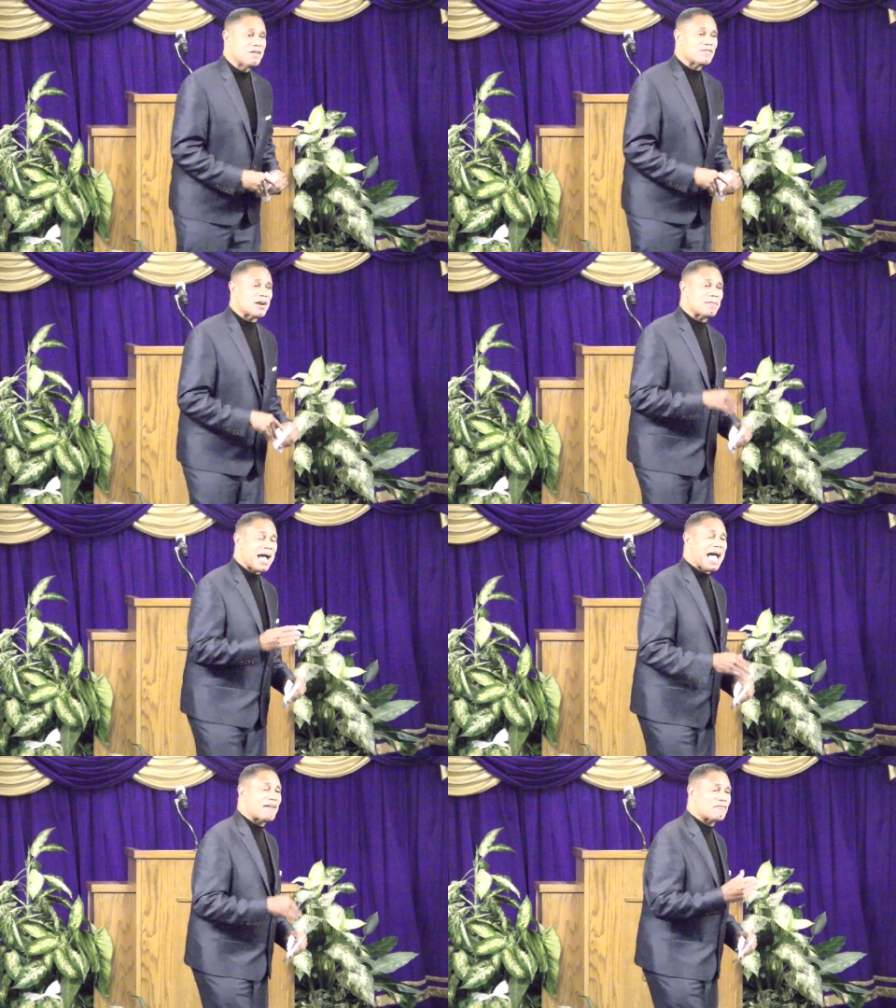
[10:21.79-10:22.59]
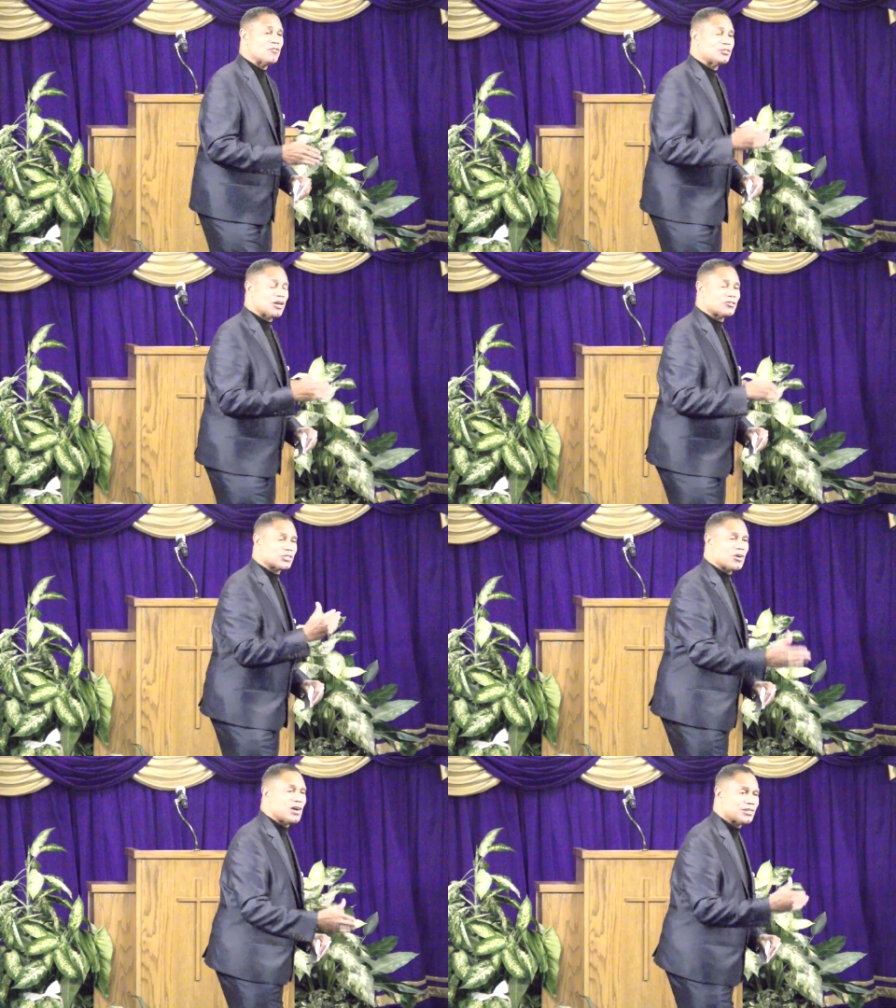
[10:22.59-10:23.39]
from high fructose
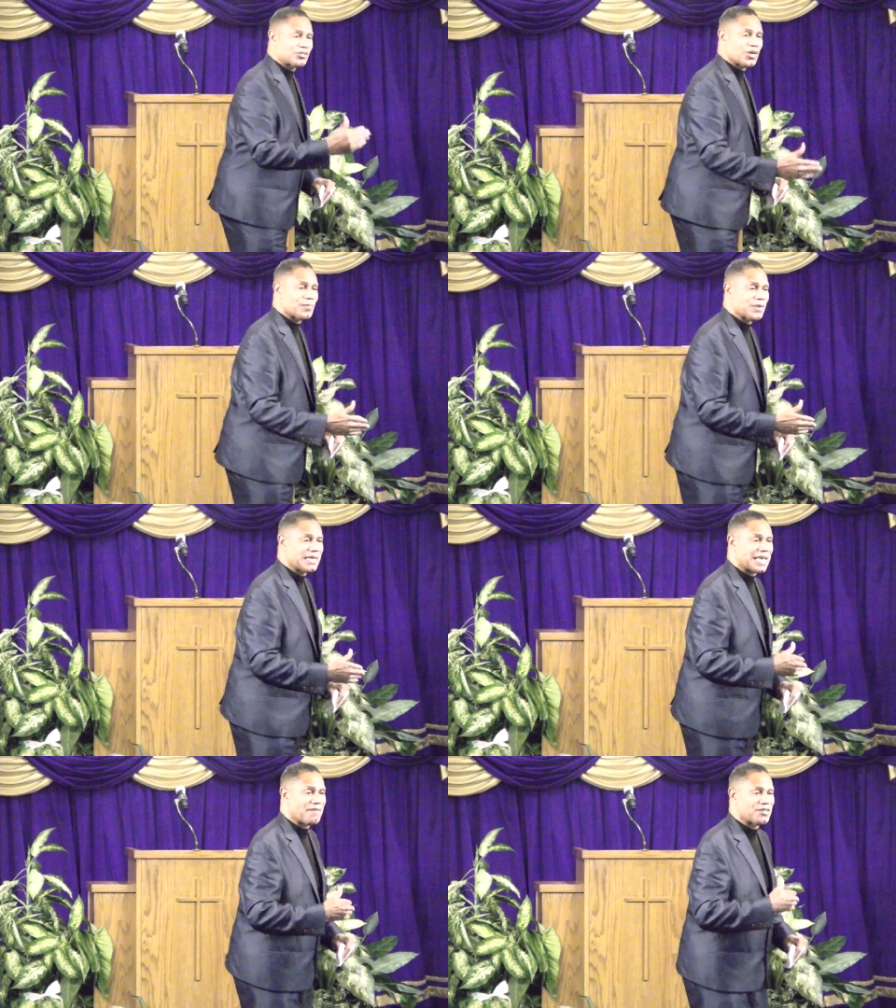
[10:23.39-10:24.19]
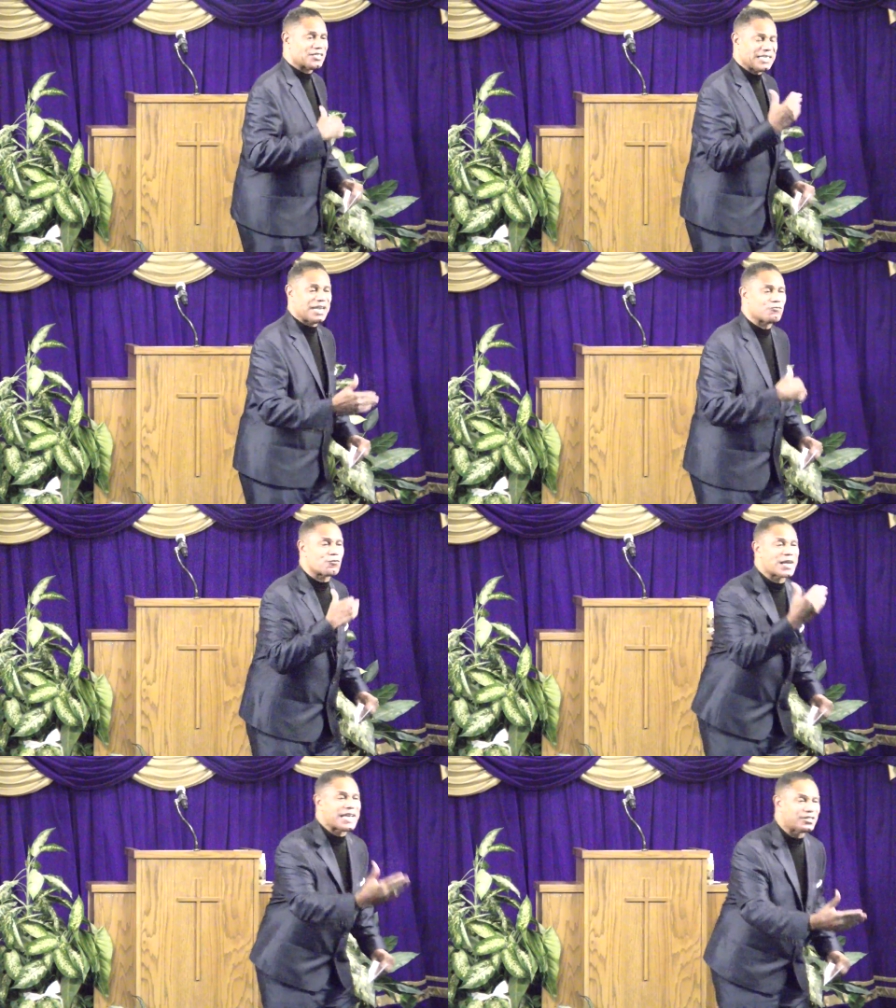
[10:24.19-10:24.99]
corn syrup. And it gave you 10
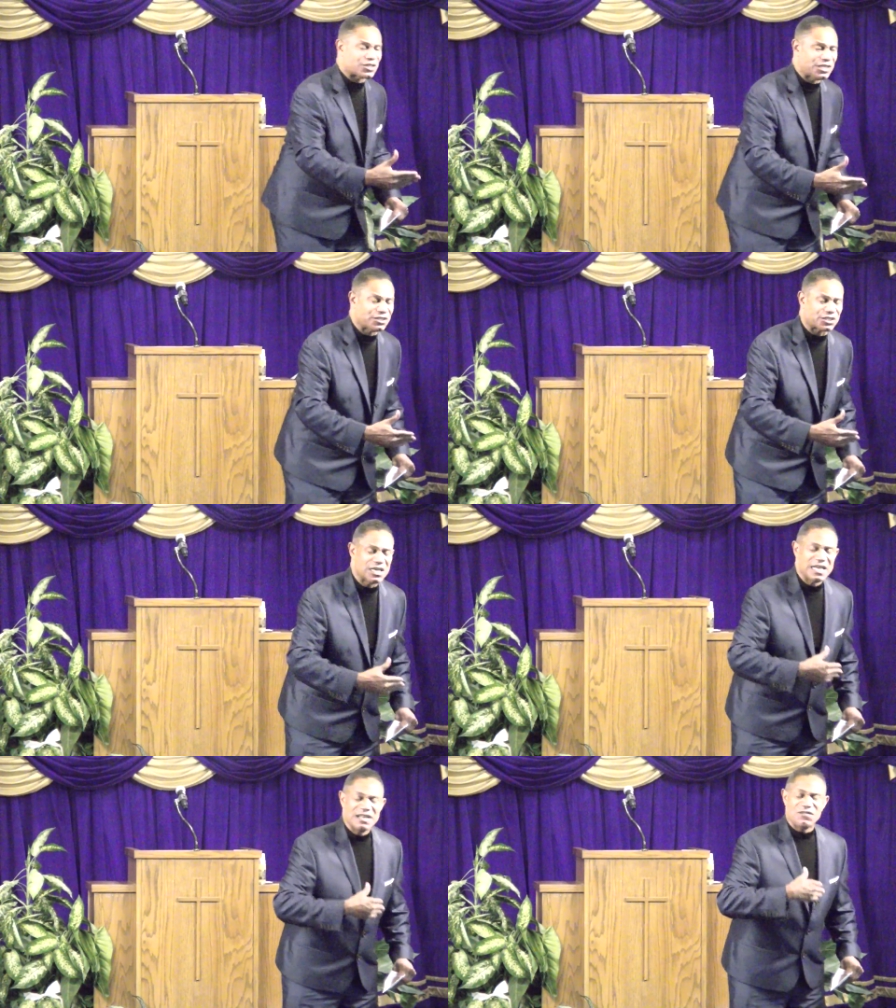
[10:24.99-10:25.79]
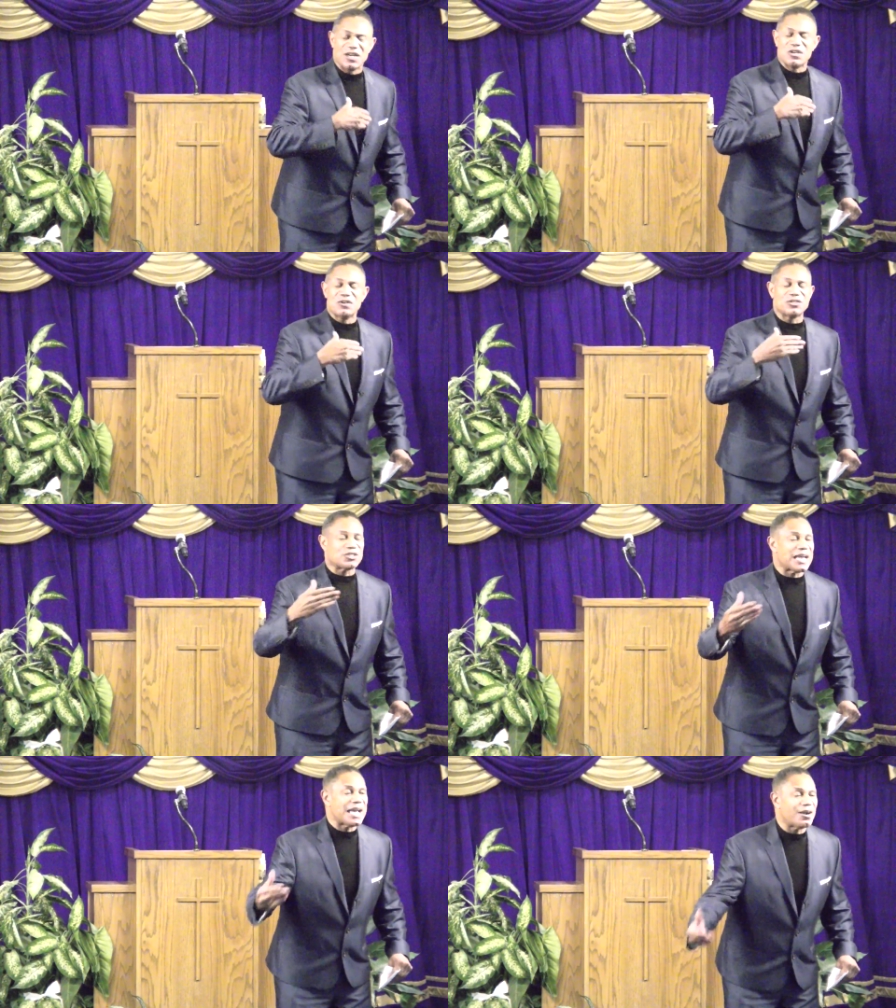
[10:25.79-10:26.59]
reasons for you to
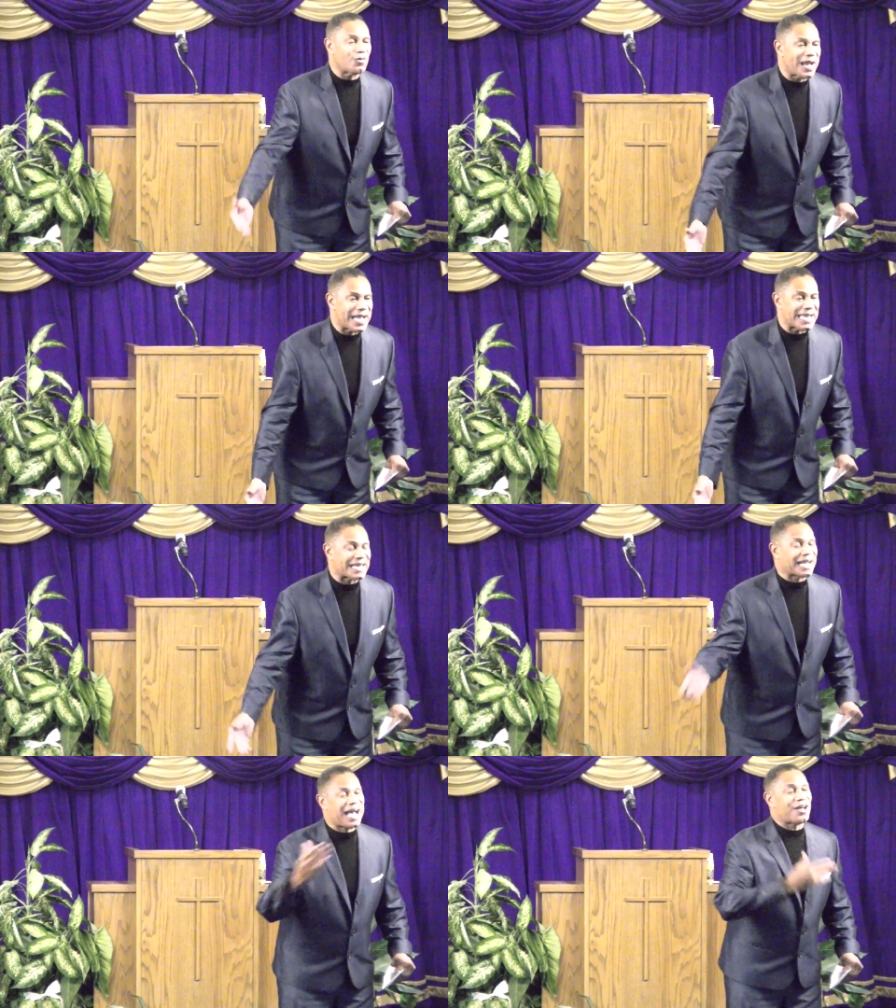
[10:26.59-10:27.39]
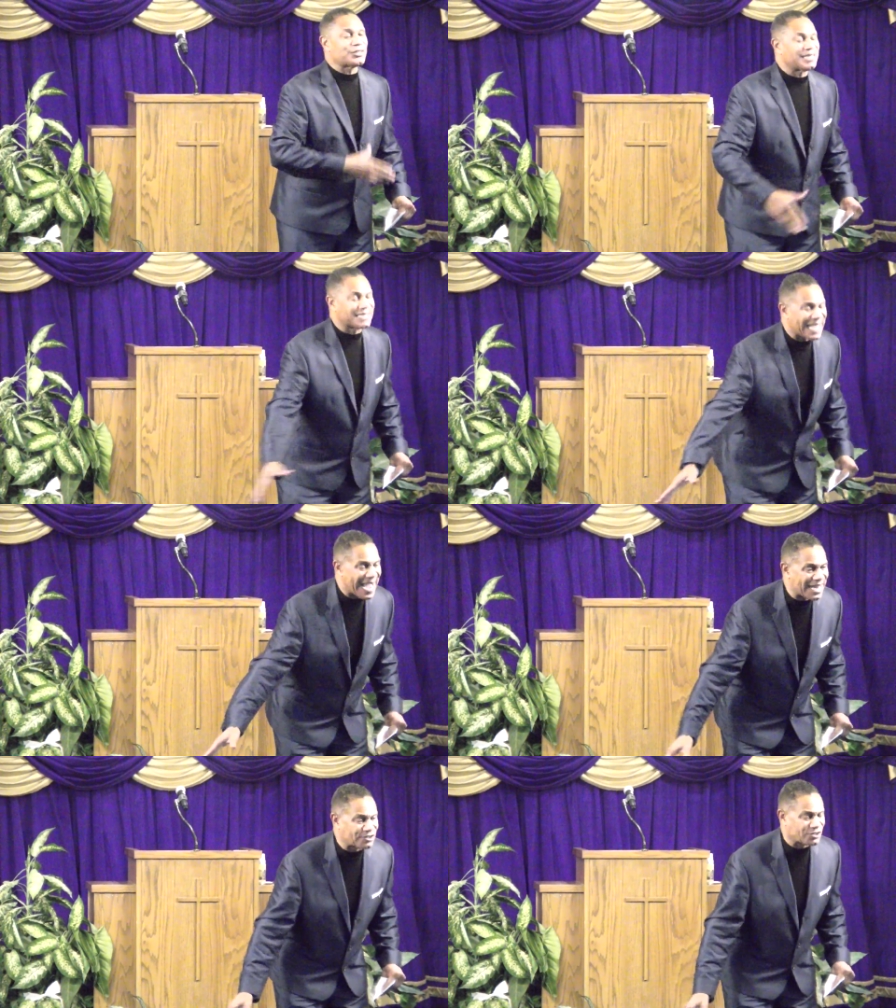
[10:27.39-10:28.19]
stay away. It causes
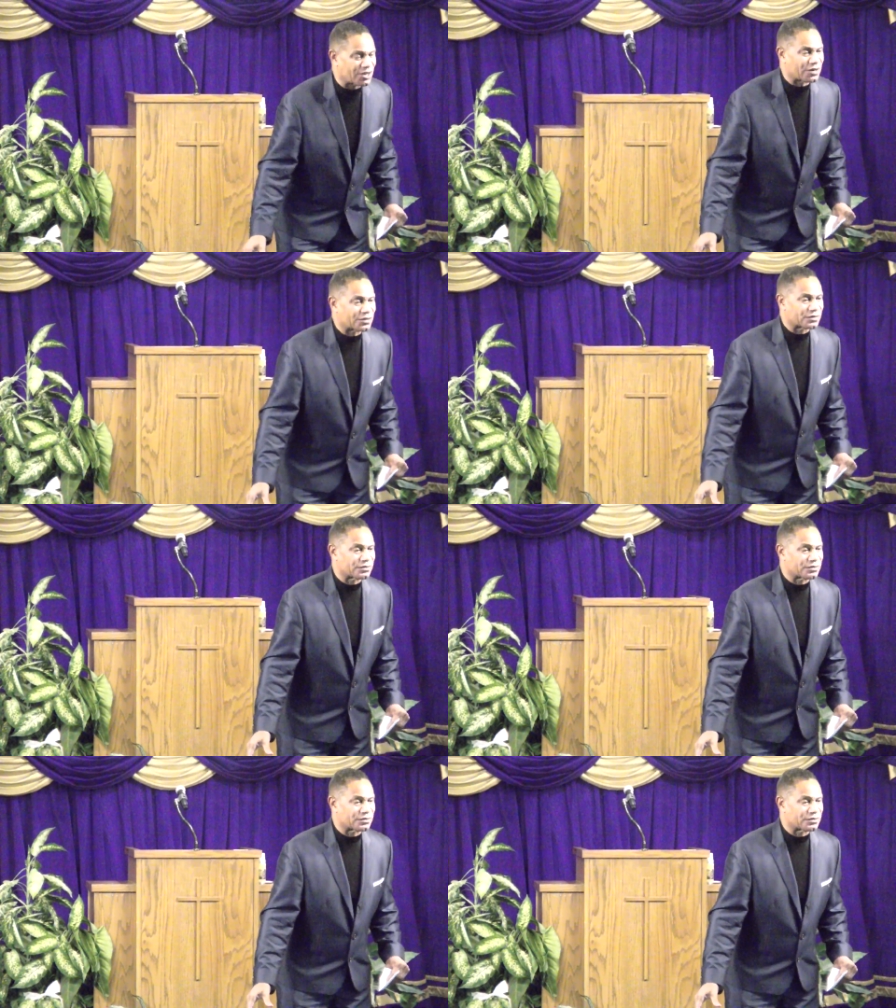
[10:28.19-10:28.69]
cancer.